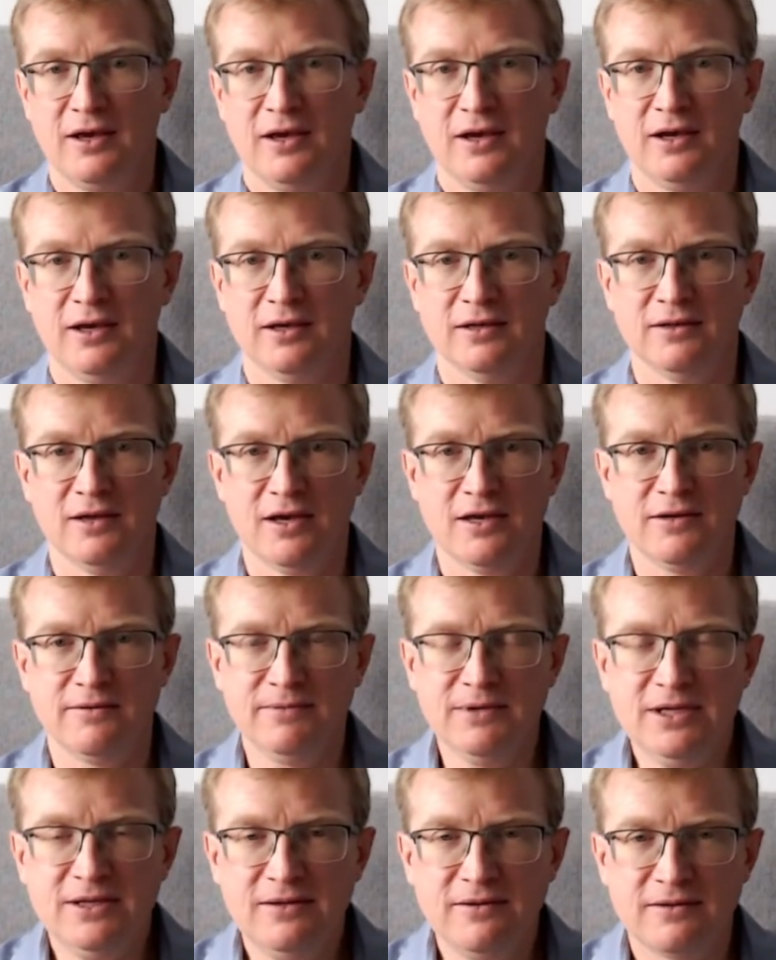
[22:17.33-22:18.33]
and I
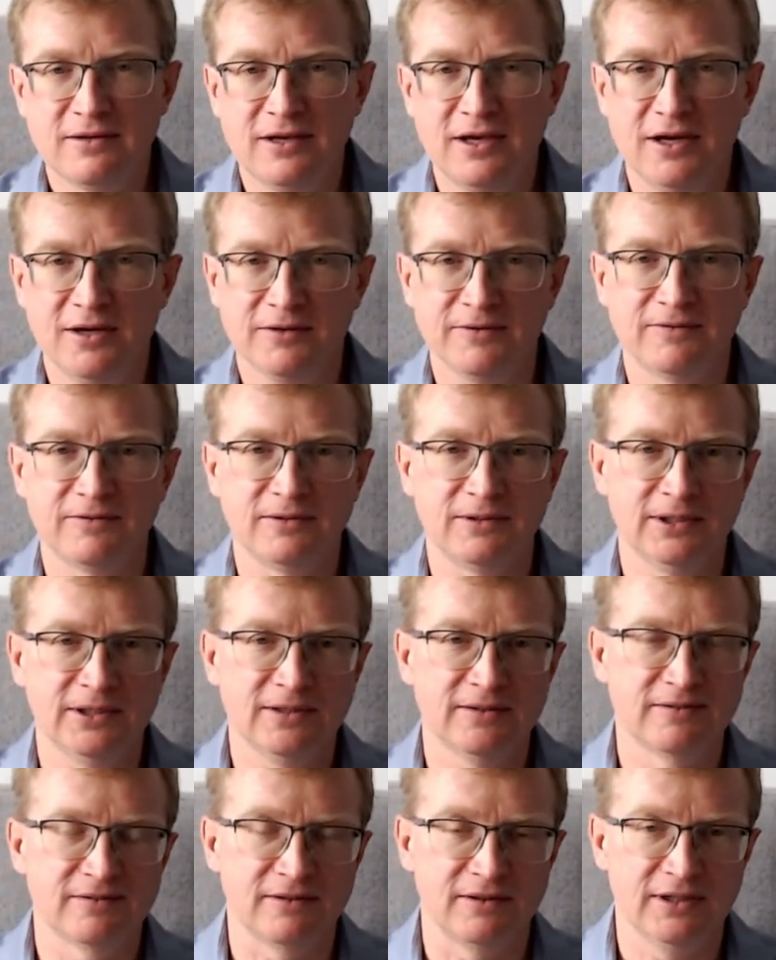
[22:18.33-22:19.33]
read it carefully.
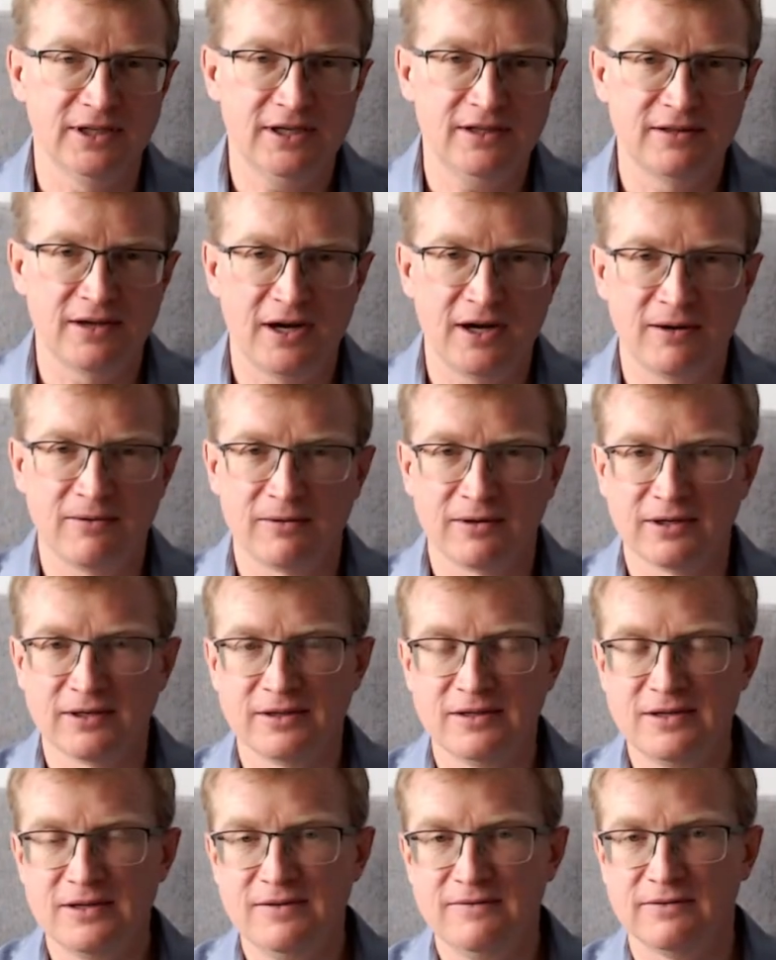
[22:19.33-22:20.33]
It's a late hour in
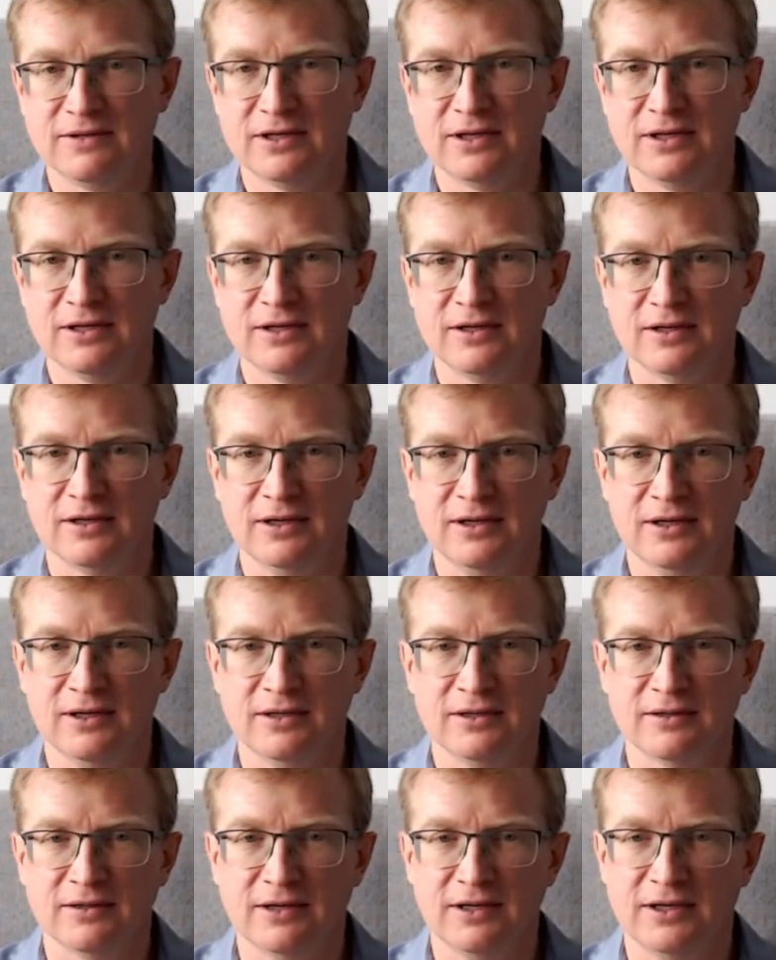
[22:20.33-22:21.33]
the evening,
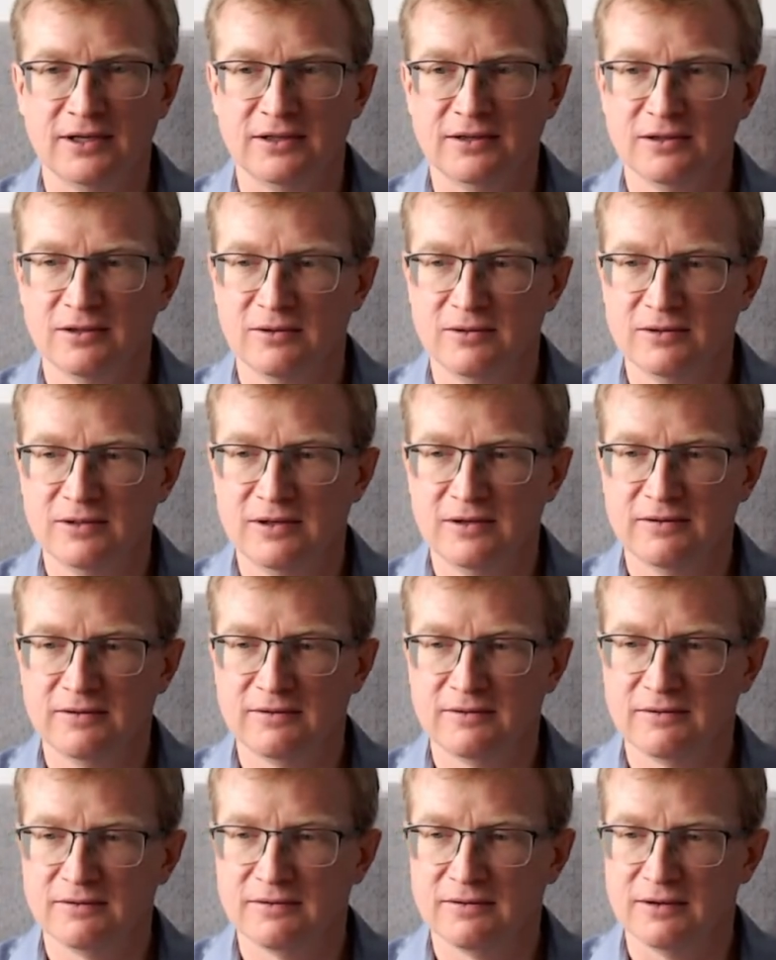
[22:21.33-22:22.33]
and I
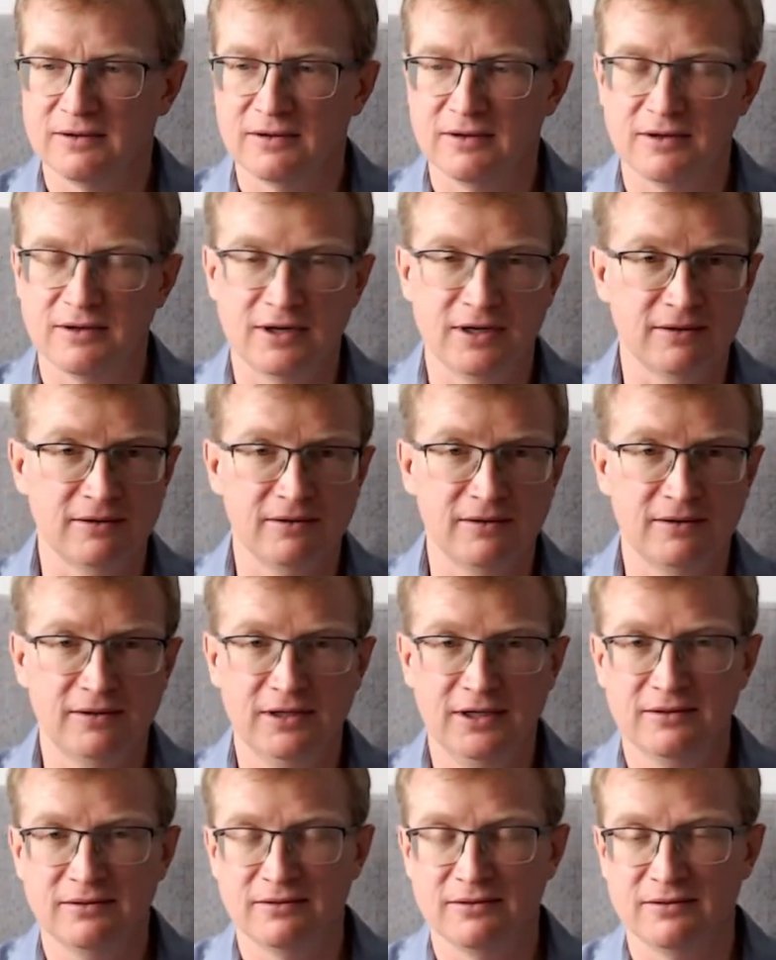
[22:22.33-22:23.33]
notice on the
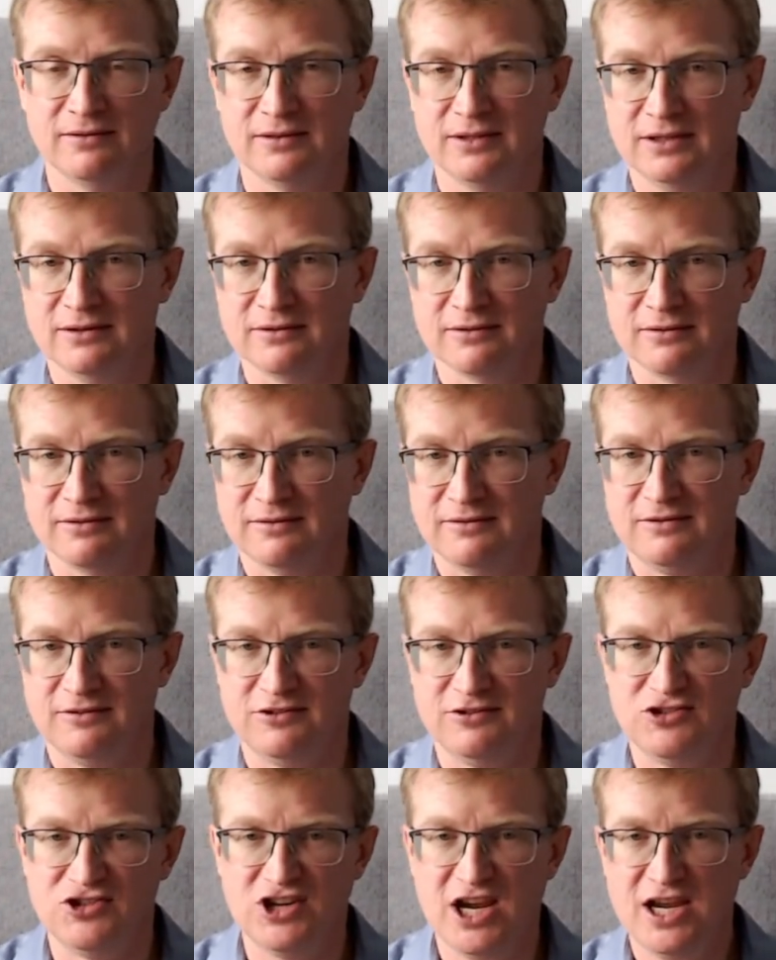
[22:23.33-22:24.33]
letter
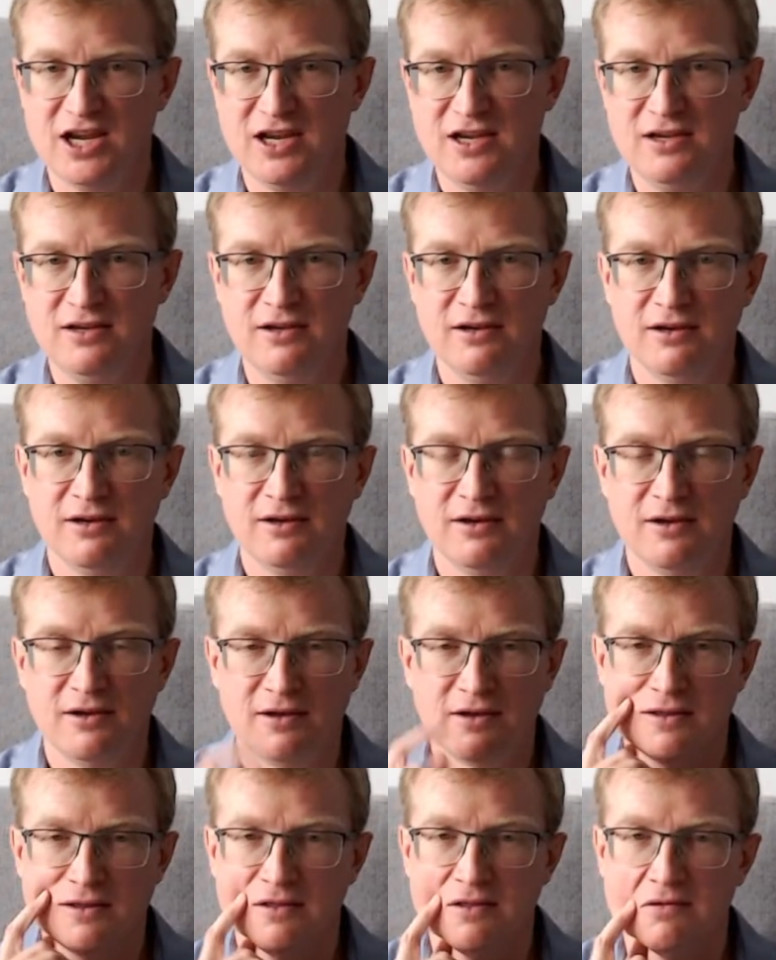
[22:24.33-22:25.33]
J
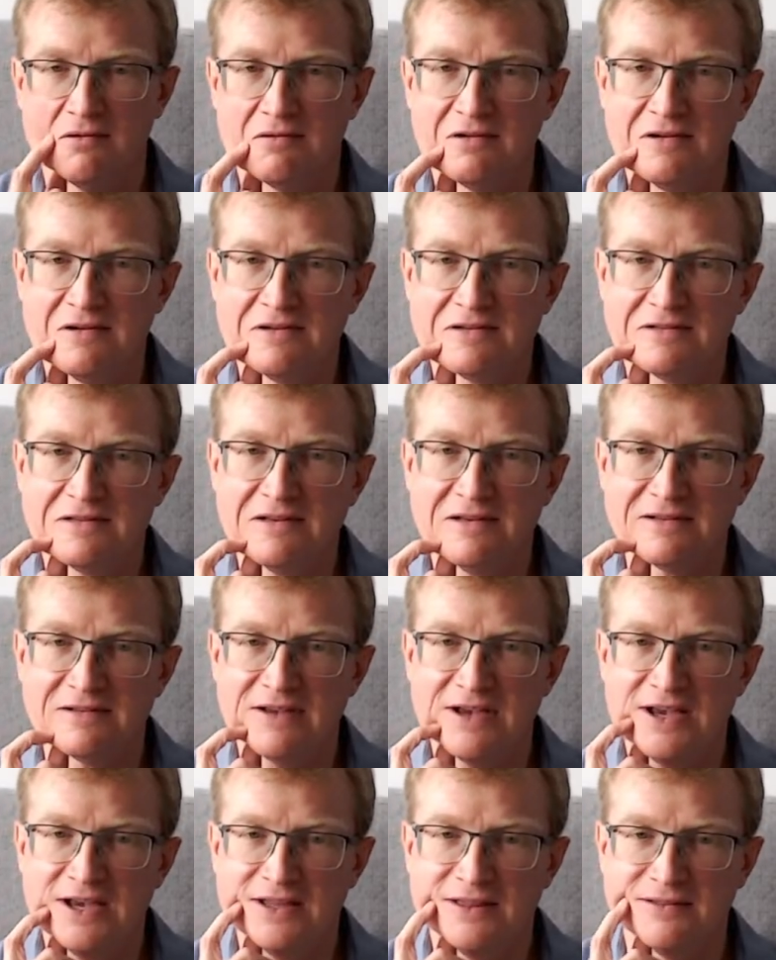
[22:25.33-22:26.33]
there is this
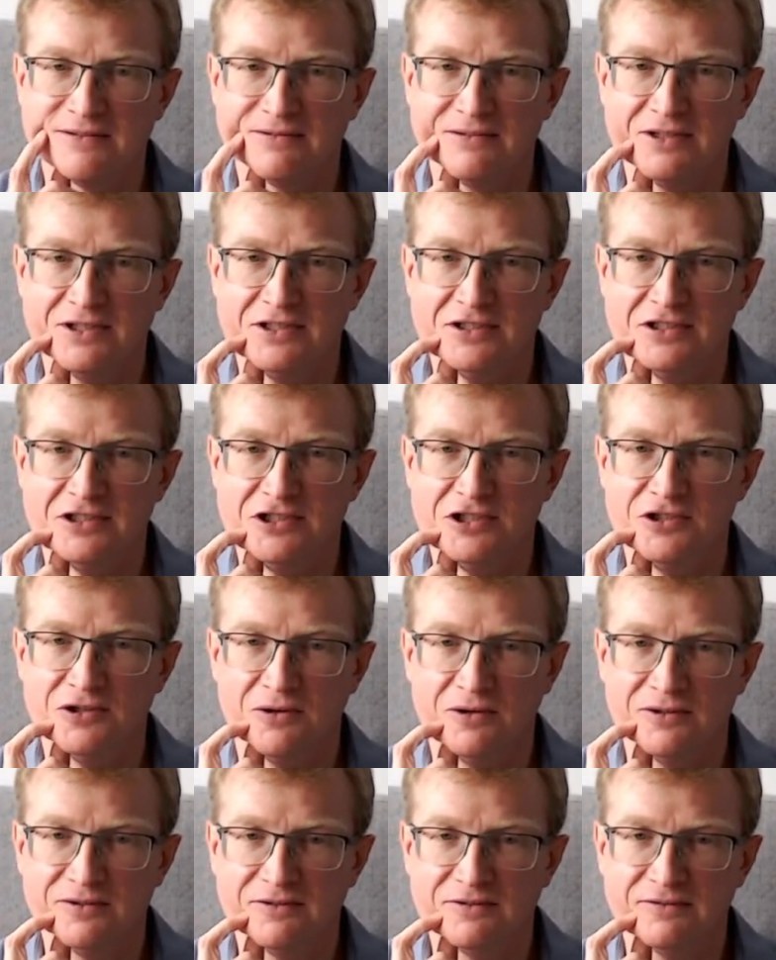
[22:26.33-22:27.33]
entry:
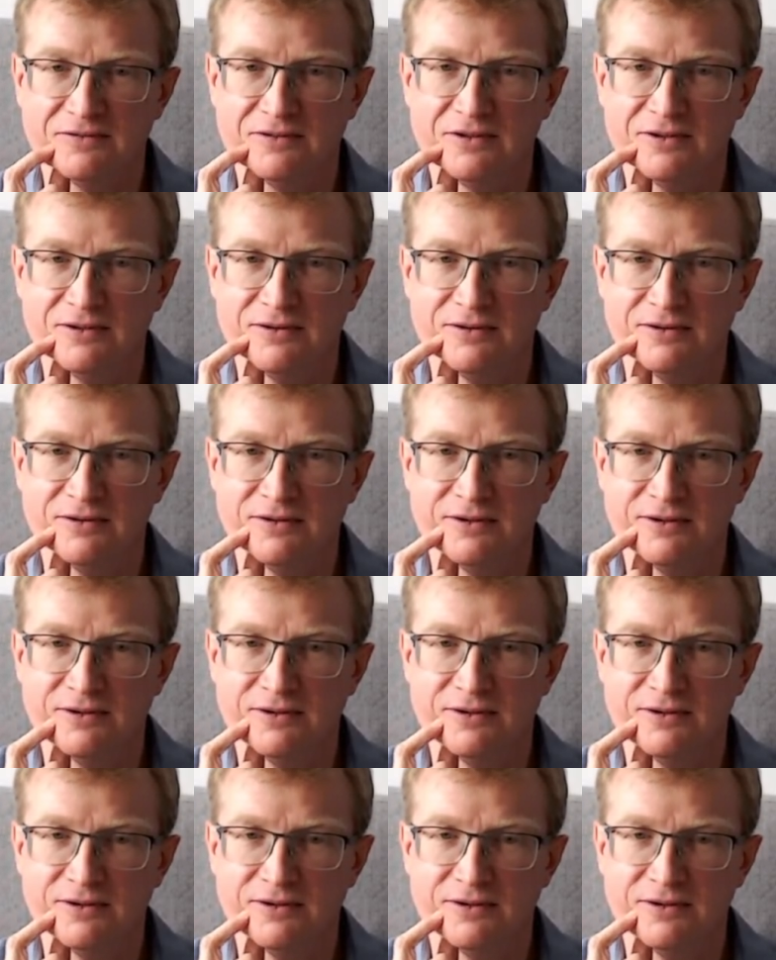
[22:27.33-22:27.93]
Johnston,